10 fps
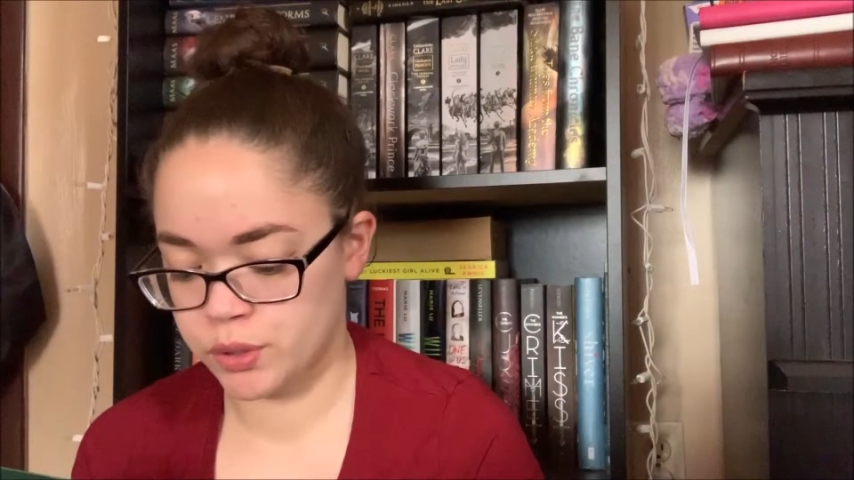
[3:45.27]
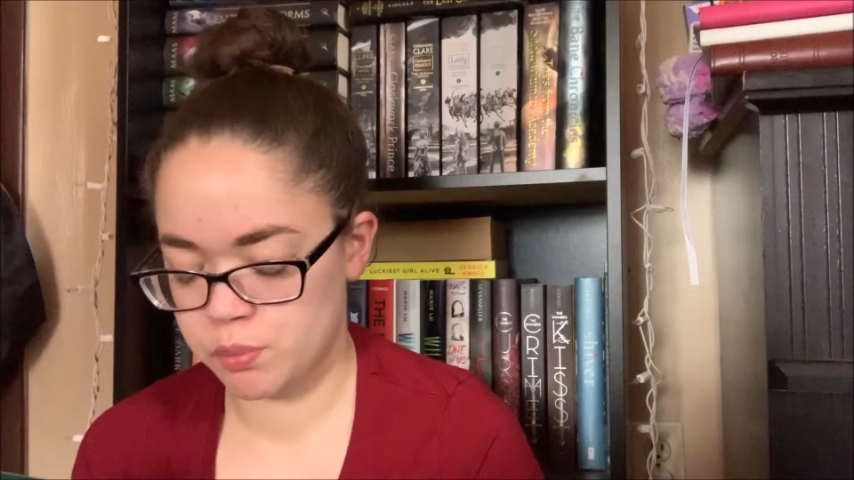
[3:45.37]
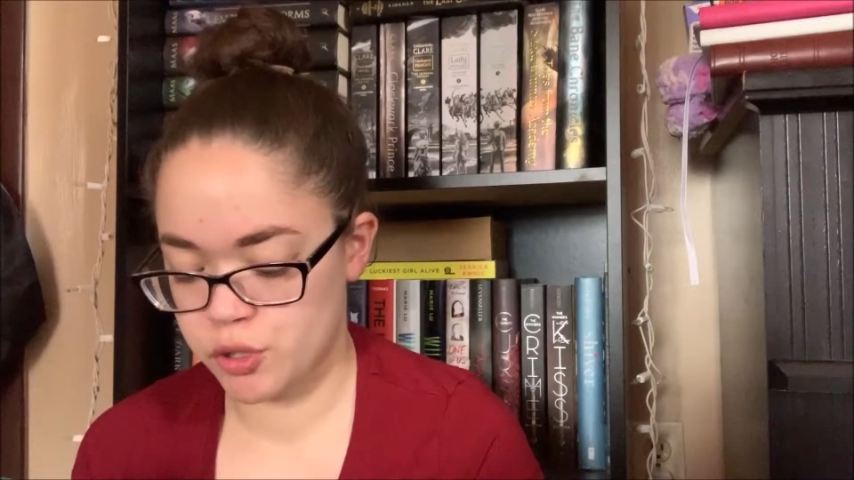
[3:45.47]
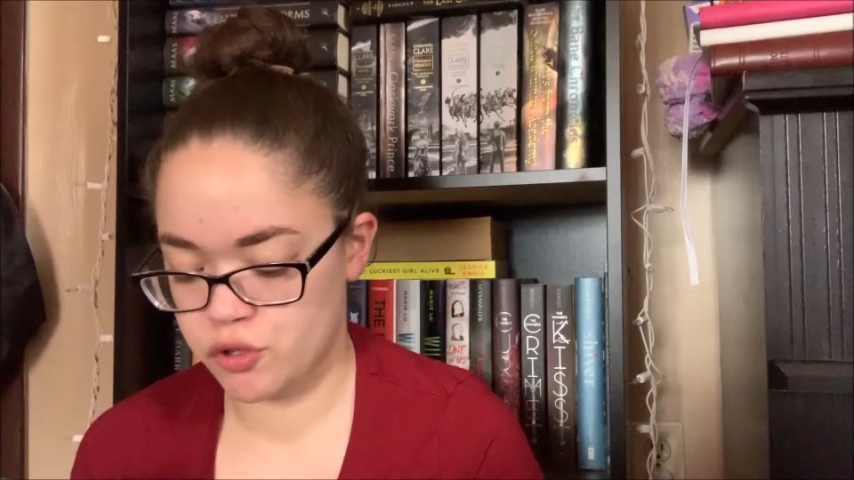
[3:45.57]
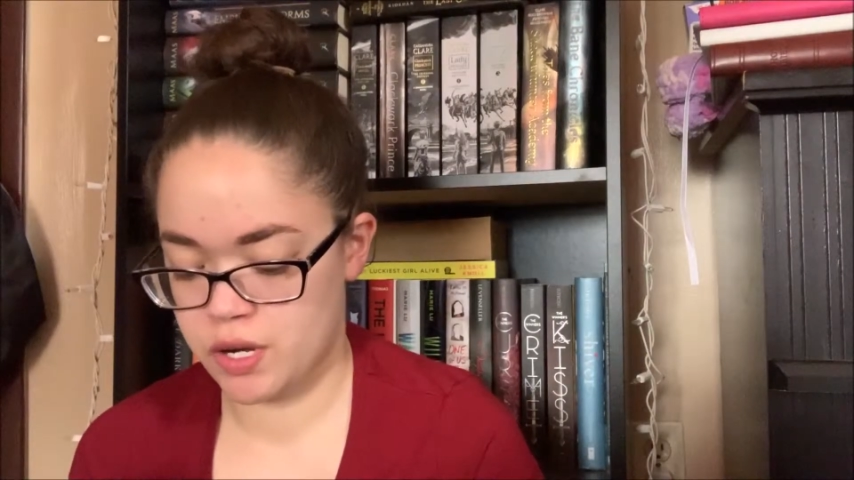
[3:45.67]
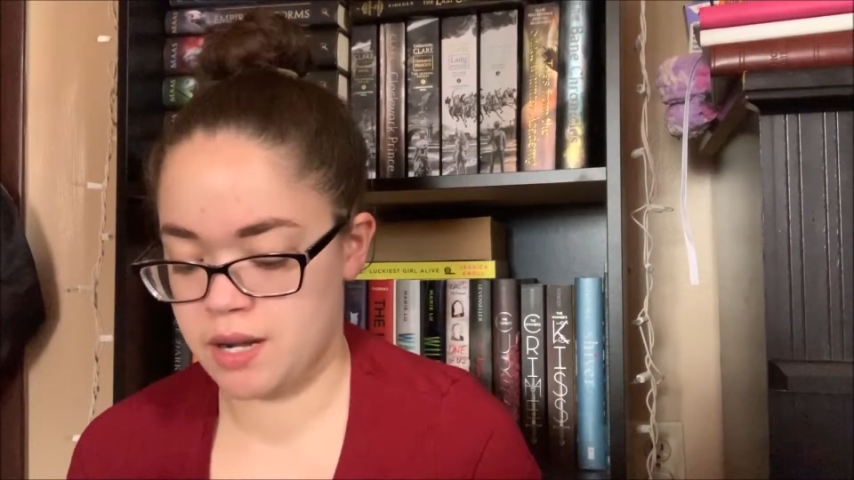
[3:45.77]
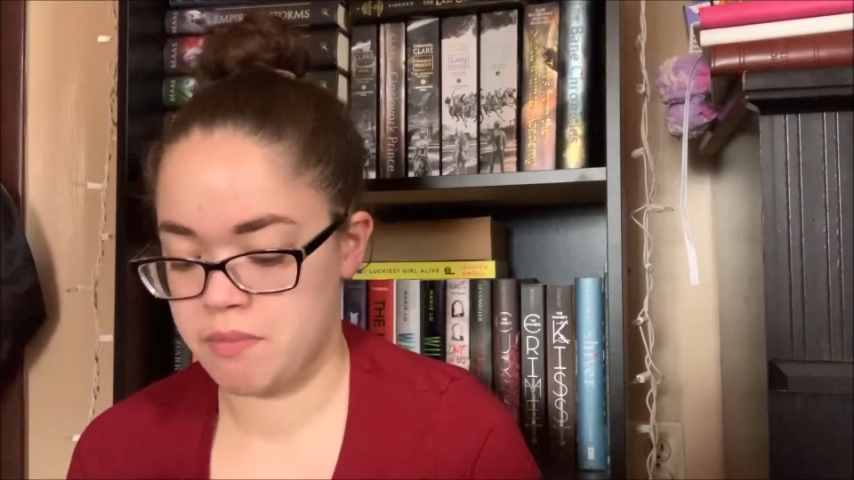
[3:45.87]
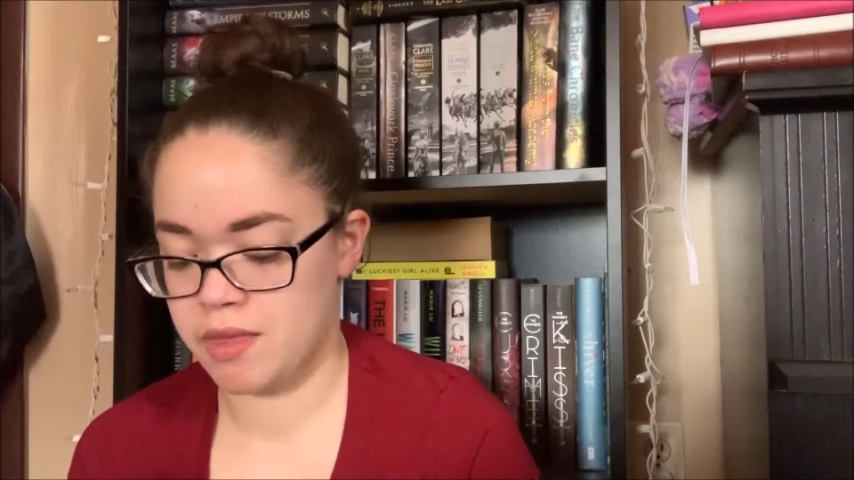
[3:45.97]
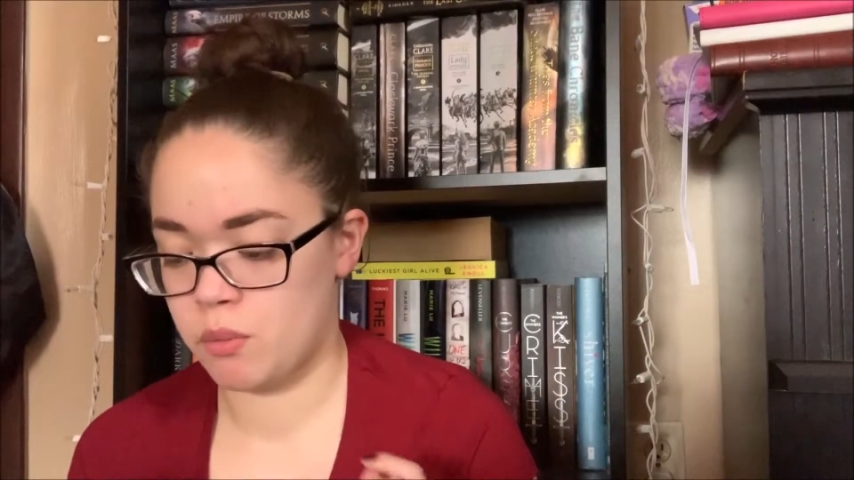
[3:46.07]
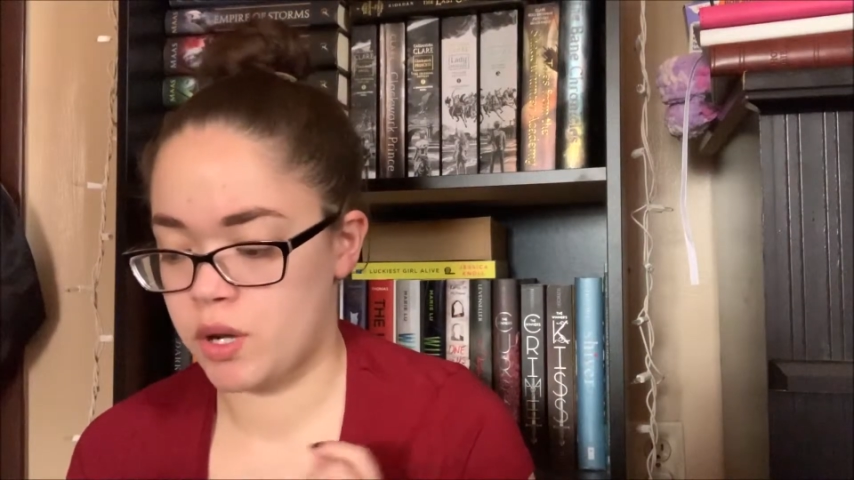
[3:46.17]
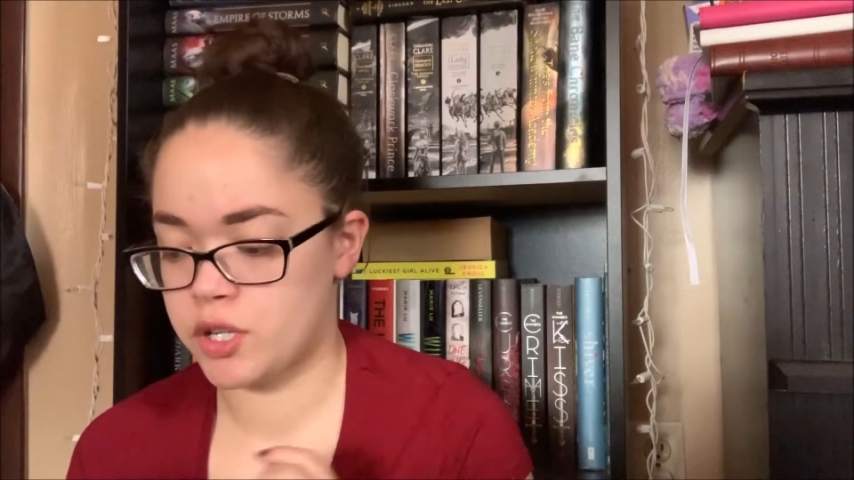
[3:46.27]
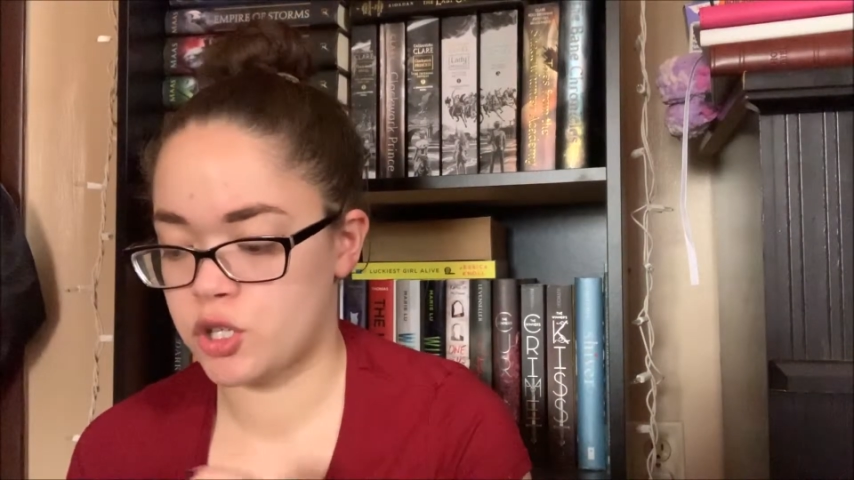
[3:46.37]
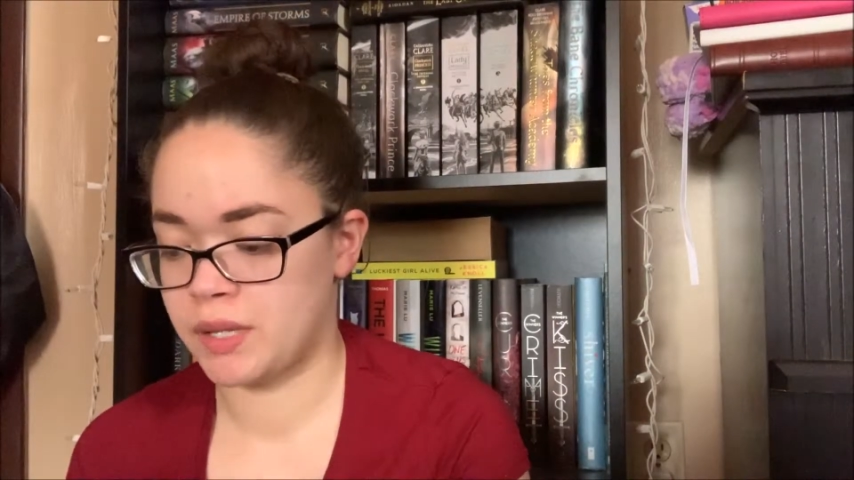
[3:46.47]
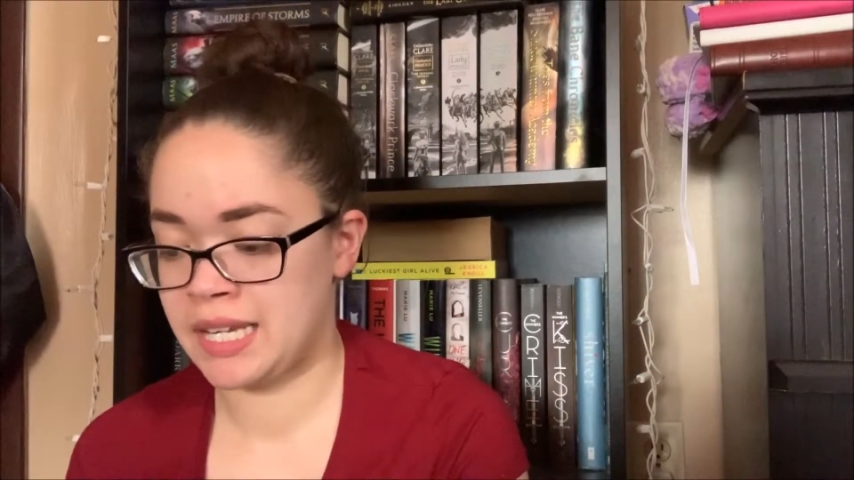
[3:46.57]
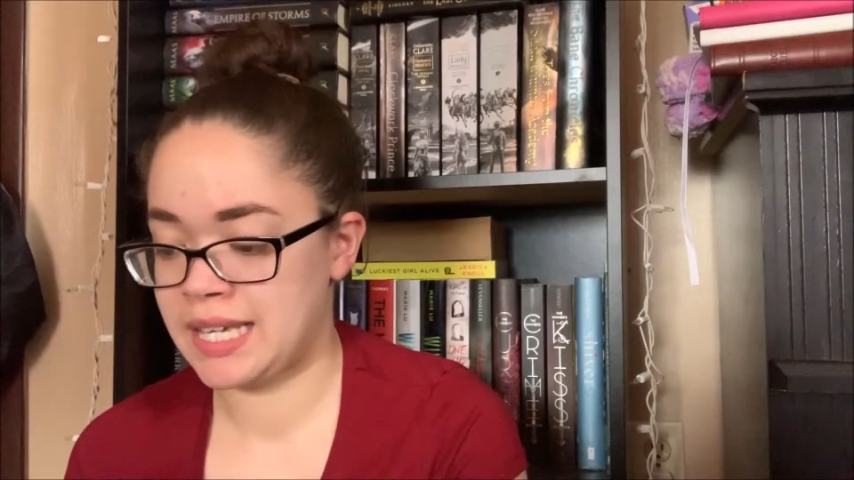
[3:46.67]
was betrayed by the one
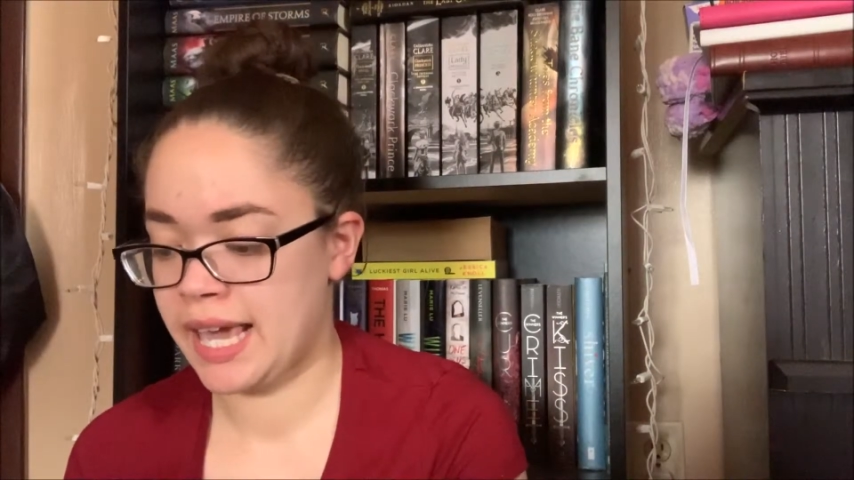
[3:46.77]
human he